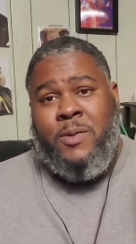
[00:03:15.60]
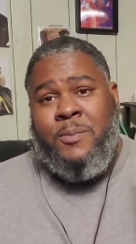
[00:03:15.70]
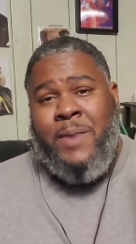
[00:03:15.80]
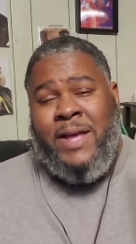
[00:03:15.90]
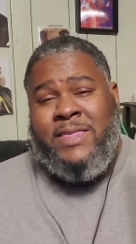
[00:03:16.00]

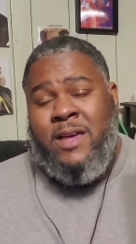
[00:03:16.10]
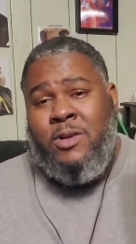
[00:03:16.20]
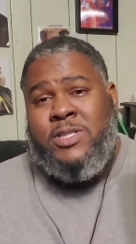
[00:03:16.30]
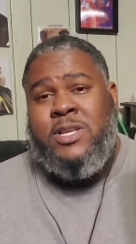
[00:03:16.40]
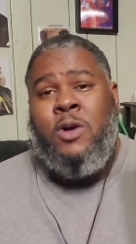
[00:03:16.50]
my
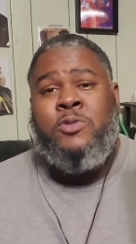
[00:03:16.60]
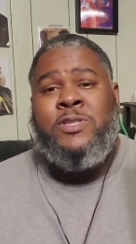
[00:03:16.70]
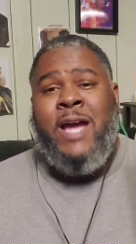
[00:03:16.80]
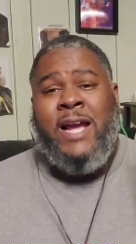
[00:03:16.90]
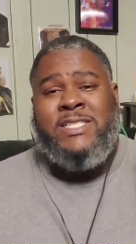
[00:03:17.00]
thoughts
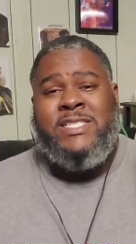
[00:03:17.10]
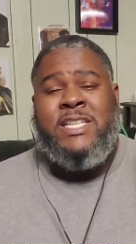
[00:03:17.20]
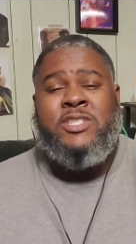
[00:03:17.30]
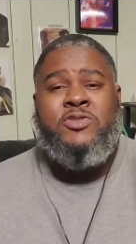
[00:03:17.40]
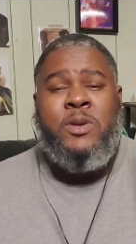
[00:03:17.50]
on Knighted
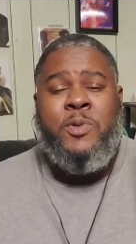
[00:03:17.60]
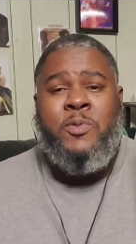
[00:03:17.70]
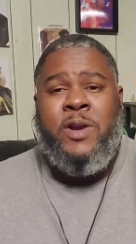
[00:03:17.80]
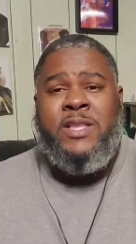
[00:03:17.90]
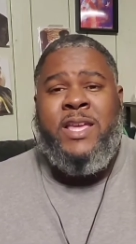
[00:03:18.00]
issue number
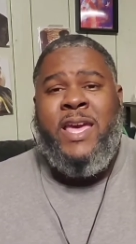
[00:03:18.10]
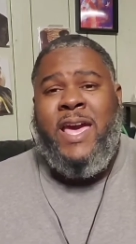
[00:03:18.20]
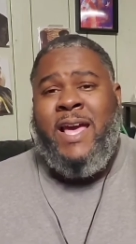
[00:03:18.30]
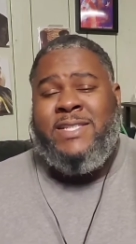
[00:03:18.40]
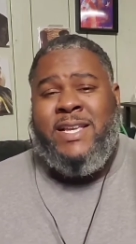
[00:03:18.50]
one.
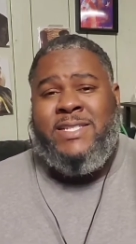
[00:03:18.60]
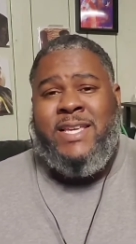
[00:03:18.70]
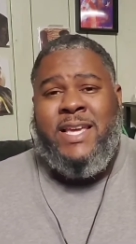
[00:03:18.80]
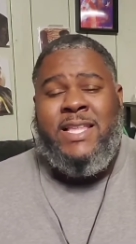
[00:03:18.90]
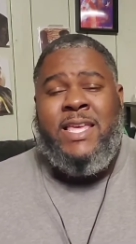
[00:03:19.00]
As I
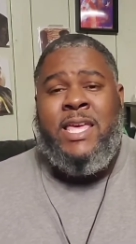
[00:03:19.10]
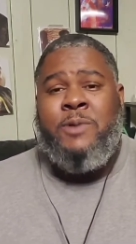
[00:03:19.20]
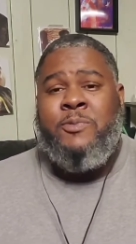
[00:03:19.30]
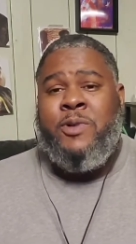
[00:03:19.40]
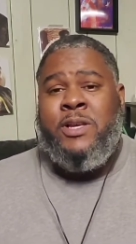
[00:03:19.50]
said,
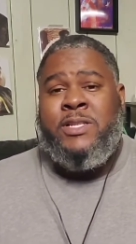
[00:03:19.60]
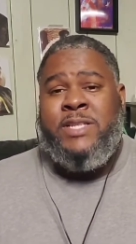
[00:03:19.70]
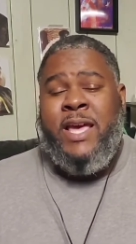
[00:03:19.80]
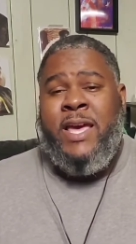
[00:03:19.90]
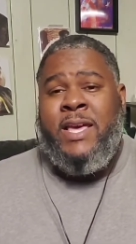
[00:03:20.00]
it
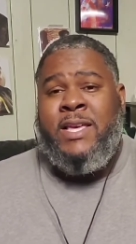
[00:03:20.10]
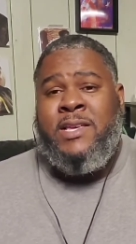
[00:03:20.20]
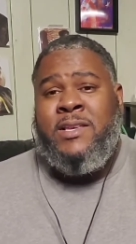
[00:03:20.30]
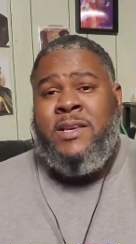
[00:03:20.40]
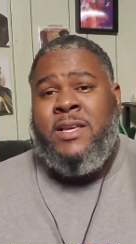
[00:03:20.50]
was
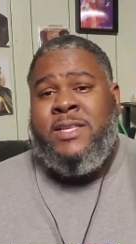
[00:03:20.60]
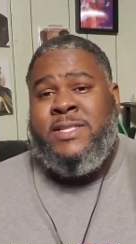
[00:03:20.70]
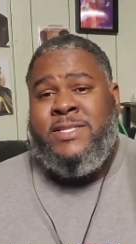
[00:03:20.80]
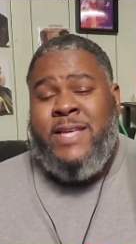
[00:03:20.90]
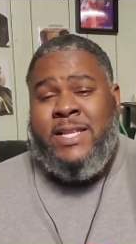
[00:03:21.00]
a
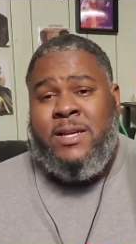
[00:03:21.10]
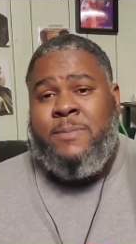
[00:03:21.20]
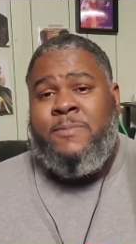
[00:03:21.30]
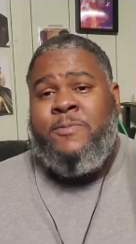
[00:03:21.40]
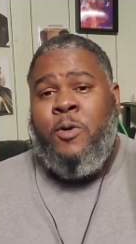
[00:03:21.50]

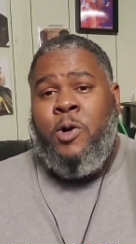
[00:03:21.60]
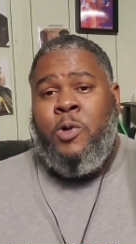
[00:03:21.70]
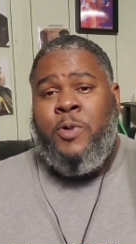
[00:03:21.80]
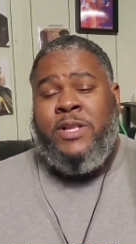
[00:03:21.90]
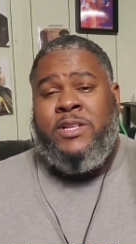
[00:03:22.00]
setup
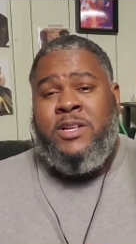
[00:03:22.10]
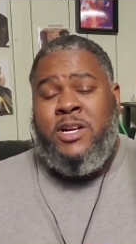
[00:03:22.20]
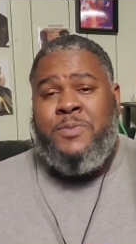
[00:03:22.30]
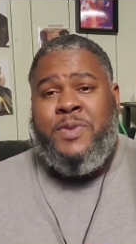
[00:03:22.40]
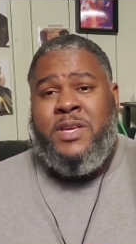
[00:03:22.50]
for what
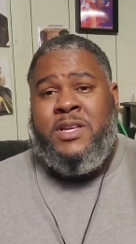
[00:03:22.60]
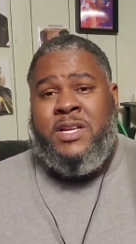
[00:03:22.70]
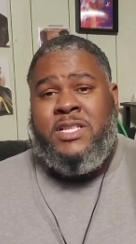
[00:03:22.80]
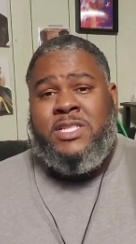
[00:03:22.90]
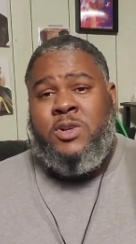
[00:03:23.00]
could be a
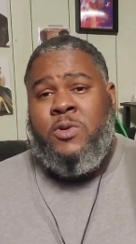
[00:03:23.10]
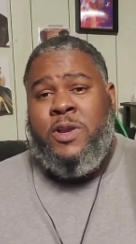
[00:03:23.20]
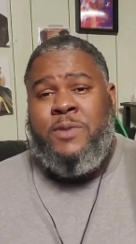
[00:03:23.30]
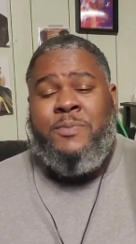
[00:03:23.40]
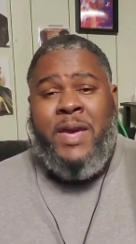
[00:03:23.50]
good
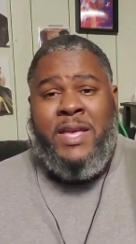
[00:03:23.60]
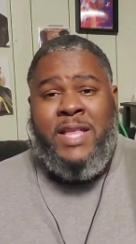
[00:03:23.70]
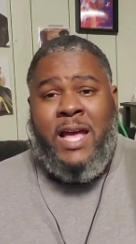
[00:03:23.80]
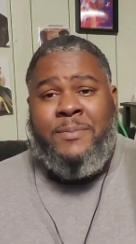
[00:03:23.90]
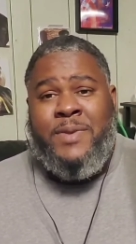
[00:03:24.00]
story, may
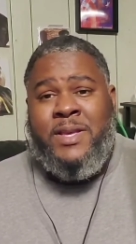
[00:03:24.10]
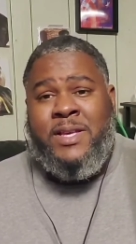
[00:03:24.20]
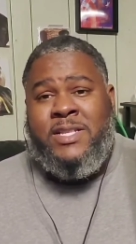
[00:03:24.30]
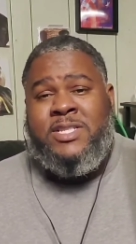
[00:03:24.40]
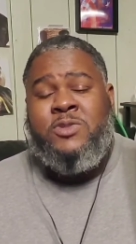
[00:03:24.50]
not be a
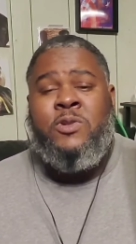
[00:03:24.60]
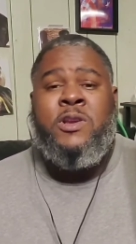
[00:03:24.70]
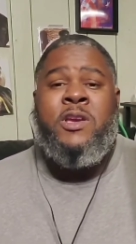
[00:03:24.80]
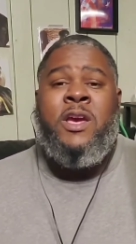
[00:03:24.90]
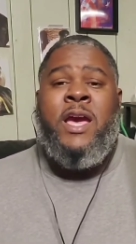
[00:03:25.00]
good
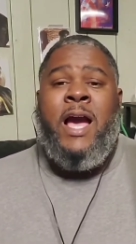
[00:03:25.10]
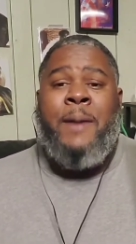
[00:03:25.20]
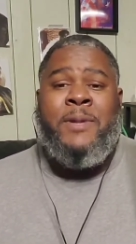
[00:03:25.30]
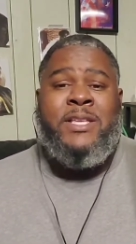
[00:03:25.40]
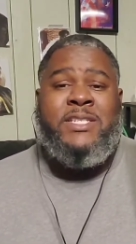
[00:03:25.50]
story.
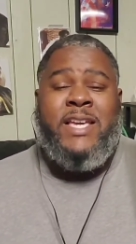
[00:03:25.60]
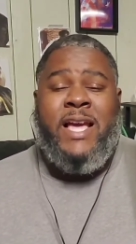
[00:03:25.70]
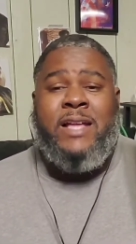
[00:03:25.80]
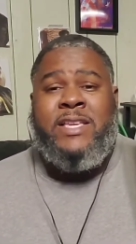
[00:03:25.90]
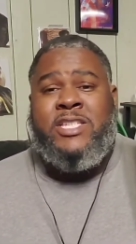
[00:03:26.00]
I'm gonna check
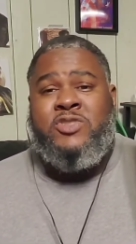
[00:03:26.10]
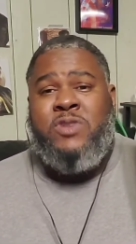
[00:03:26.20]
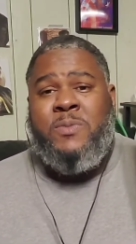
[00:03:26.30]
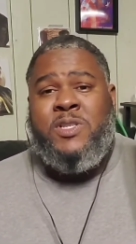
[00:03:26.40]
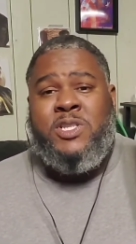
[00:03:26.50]
out issue
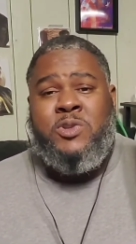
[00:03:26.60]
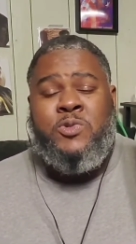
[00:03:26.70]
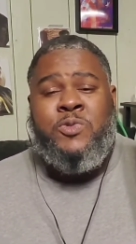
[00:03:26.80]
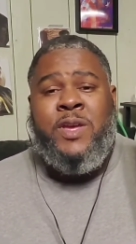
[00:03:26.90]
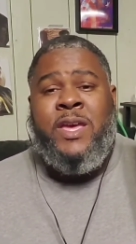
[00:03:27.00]
number
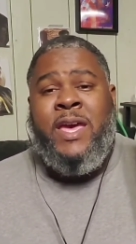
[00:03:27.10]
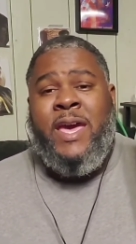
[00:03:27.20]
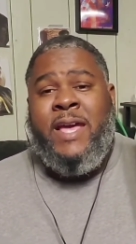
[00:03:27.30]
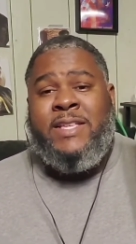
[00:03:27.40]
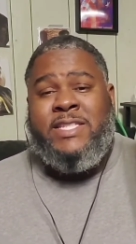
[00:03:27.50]
two
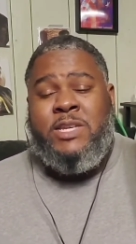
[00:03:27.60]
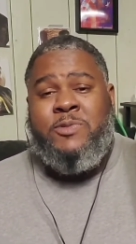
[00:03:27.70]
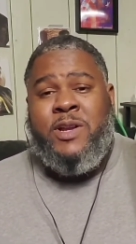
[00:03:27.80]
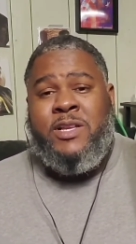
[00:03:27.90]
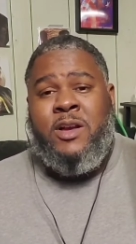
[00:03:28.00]
and see
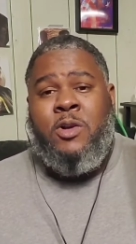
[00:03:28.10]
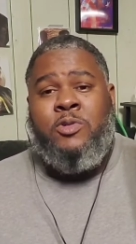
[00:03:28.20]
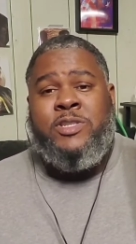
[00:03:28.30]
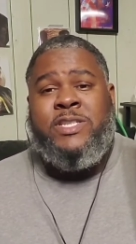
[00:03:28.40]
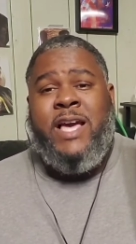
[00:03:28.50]
where it
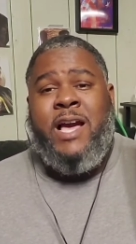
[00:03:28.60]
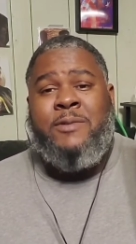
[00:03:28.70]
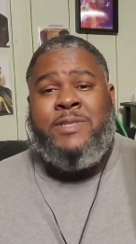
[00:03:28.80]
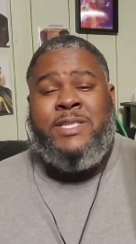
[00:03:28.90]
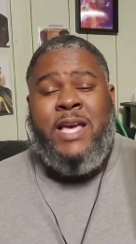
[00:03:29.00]
goes, see
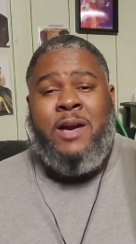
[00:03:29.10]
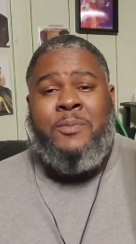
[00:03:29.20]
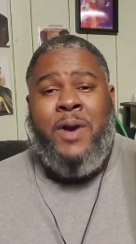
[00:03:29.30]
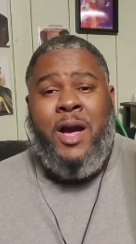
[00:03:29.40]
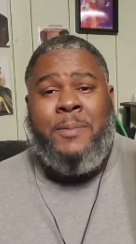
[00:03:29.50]
how
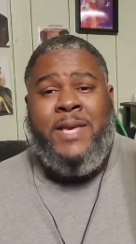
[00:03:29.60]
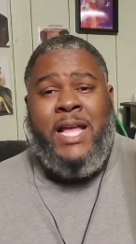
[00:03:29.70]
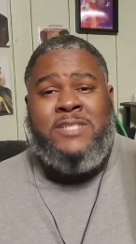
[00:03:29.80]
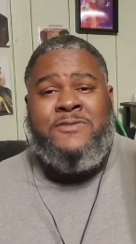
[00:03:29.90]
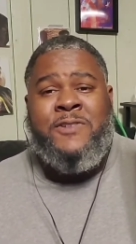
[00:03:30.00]
Bob
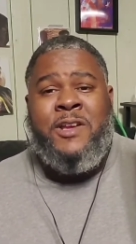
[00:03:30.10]
kind of